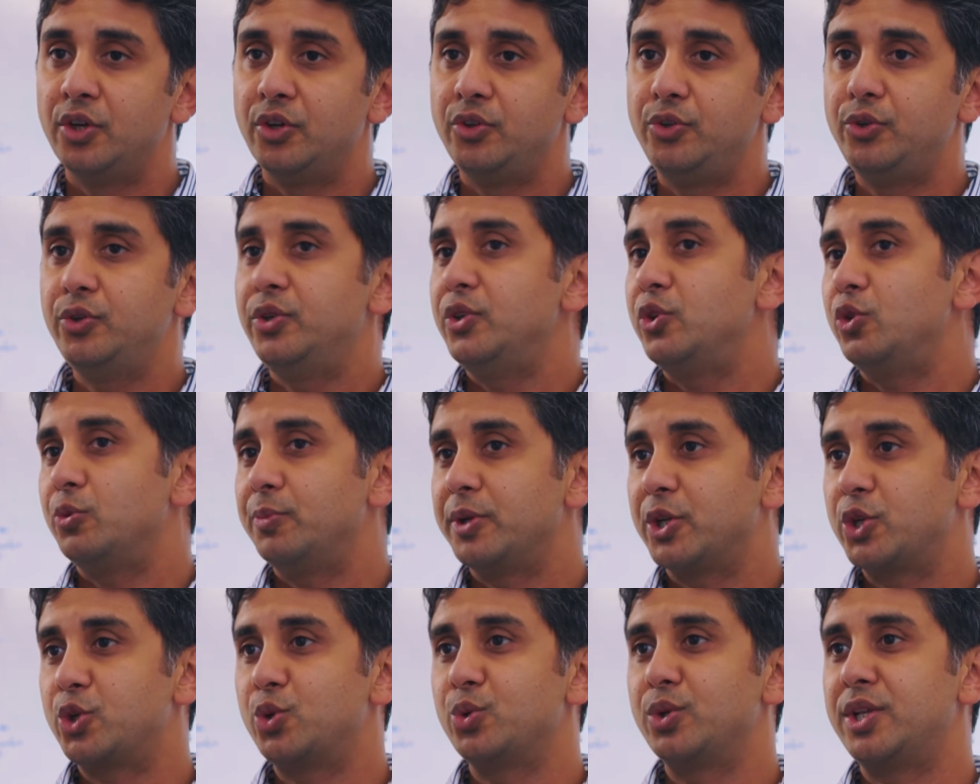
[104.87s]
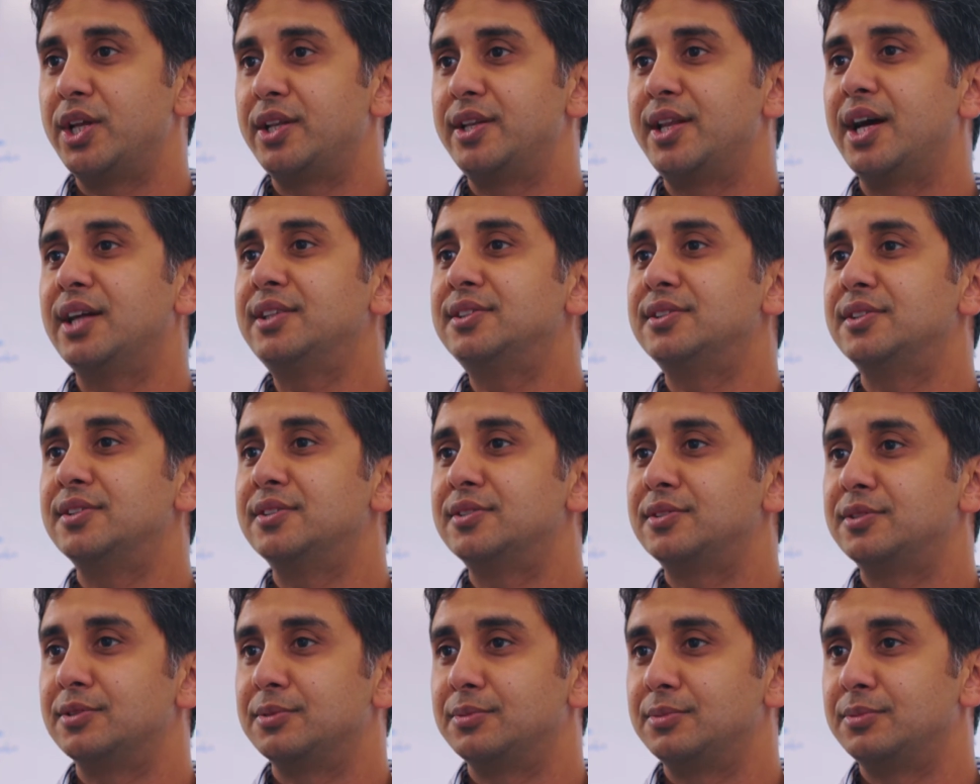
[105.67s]
you need to make sure that that
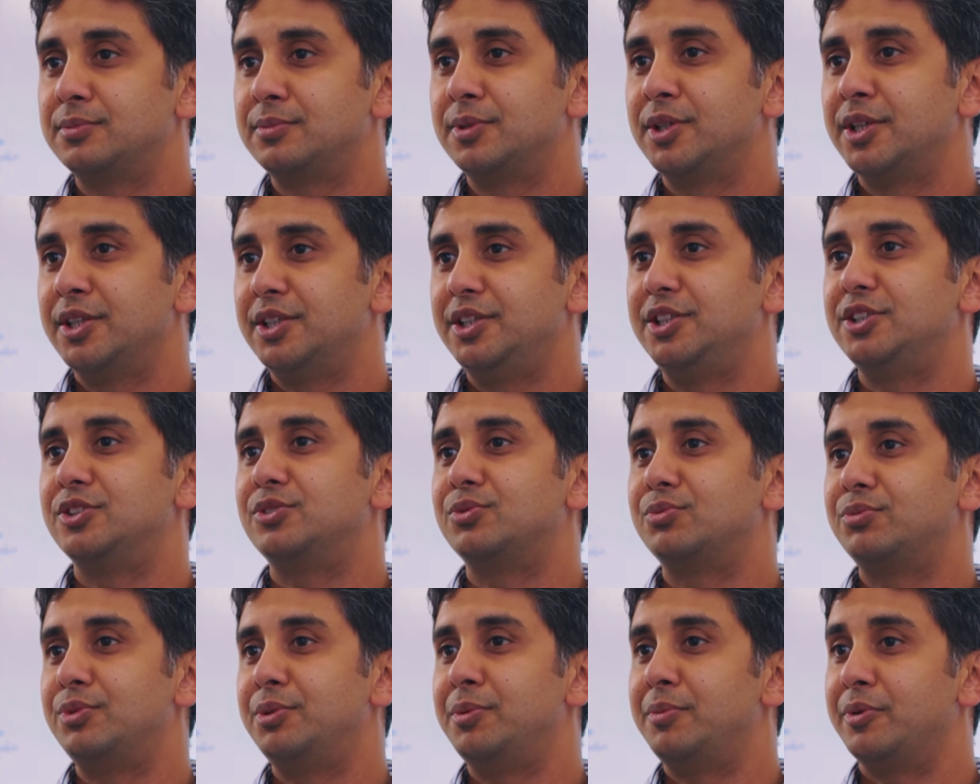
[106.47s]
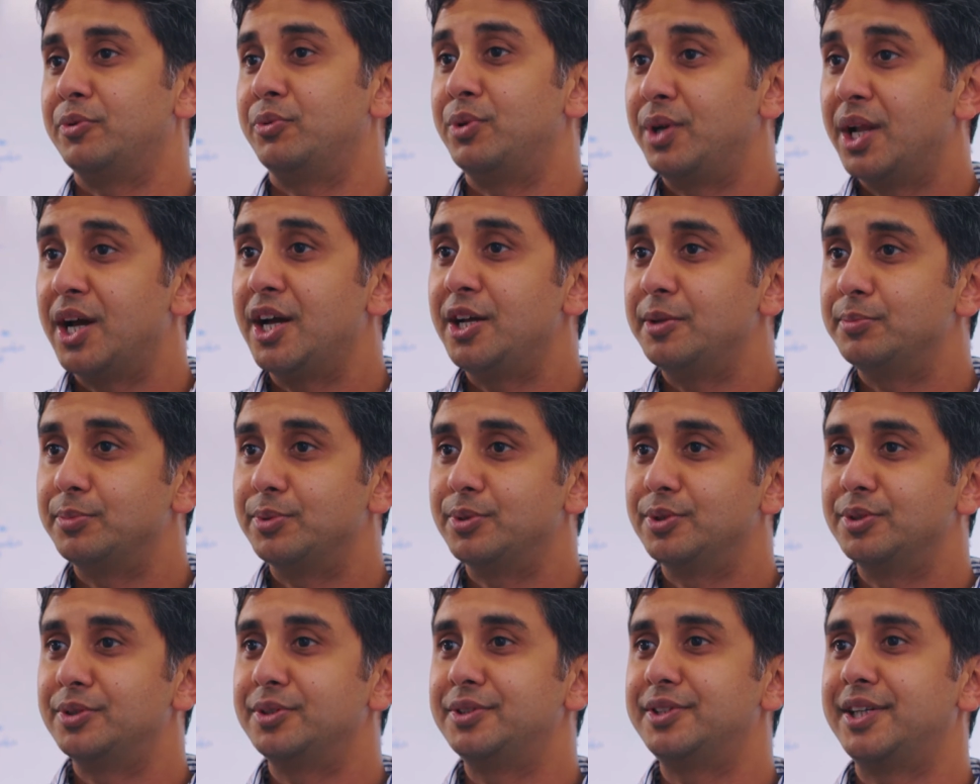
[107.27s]
system is
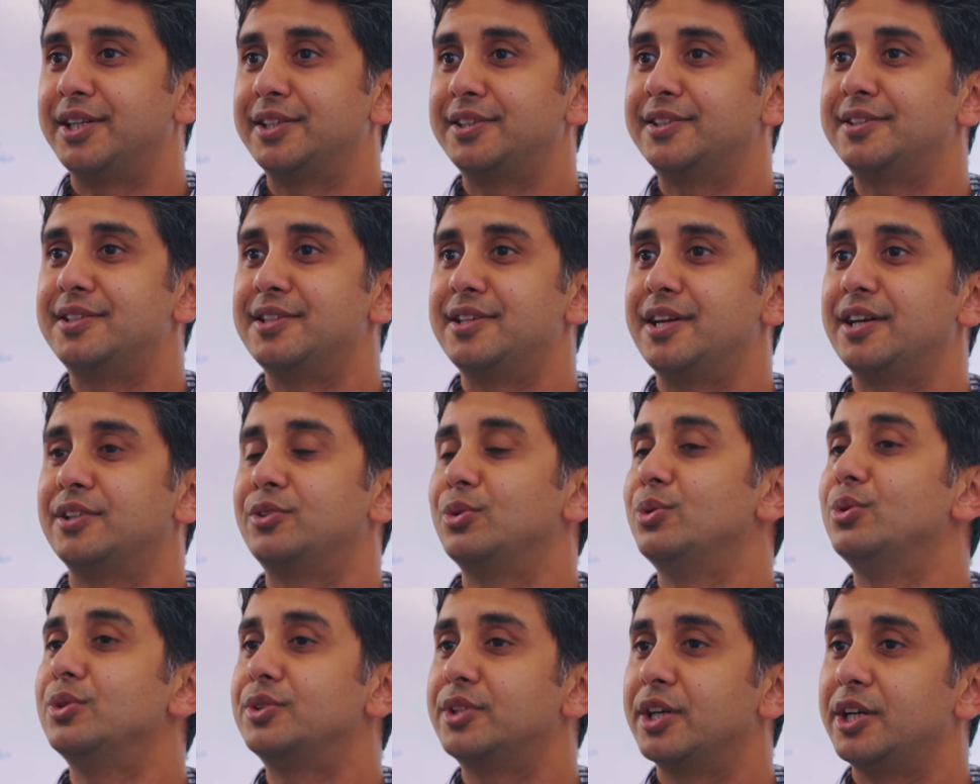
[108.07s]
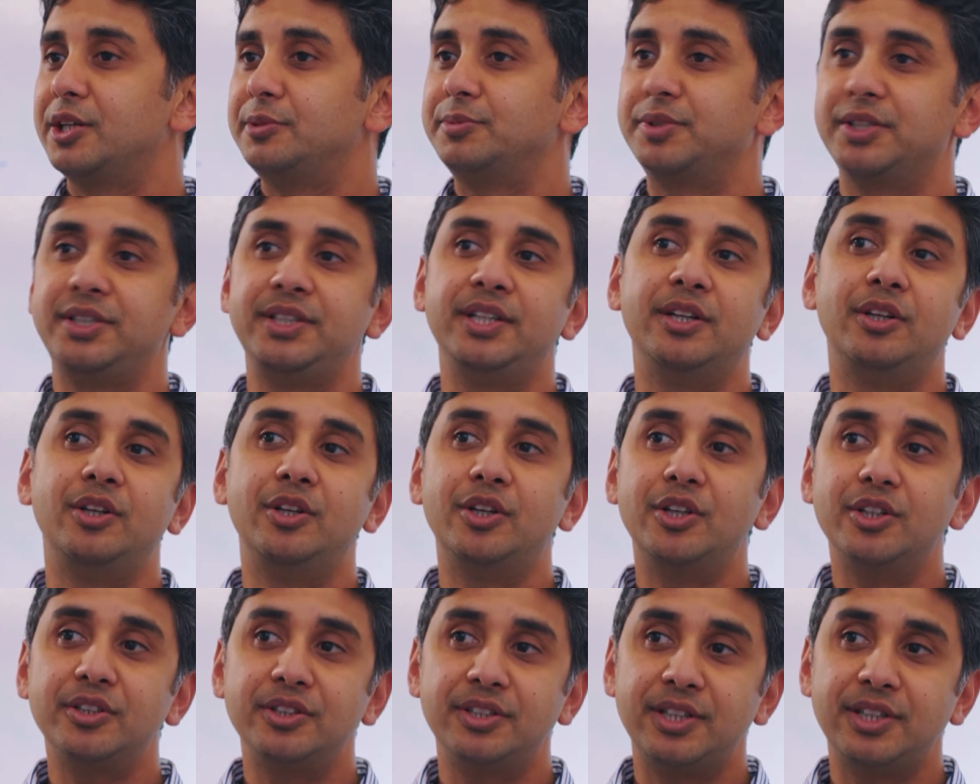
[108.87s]
reliable, that at all times any alert